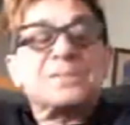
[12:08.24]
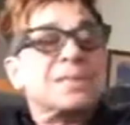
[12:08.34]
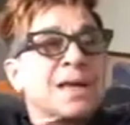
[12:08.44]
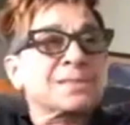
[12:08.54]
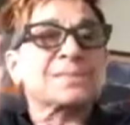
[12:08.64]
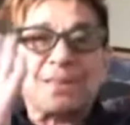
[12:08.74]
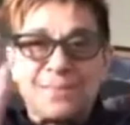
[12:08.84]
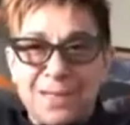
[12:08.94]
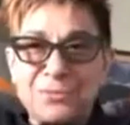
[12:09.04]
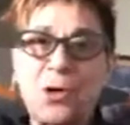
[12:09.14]
next, and
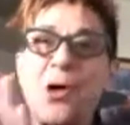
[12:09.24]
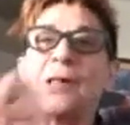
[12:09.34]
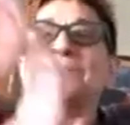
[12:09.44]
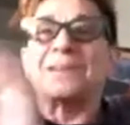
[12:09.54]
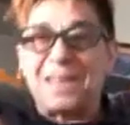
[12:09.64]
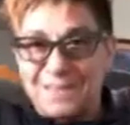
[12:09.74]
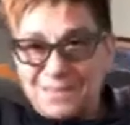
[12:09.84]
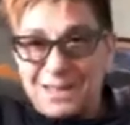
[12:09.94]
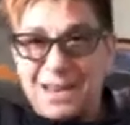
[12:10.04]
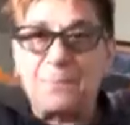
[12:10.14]
that's all. And
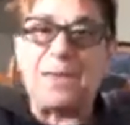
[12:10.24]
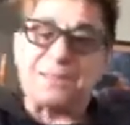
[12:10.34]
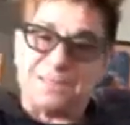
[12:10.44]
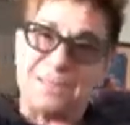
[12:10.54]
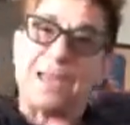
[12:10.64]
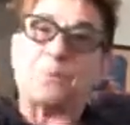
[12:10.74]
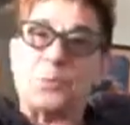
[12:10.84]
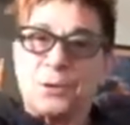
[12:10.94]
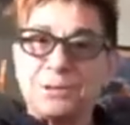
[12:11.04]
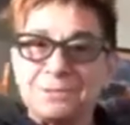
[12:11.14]
then I make it to that point.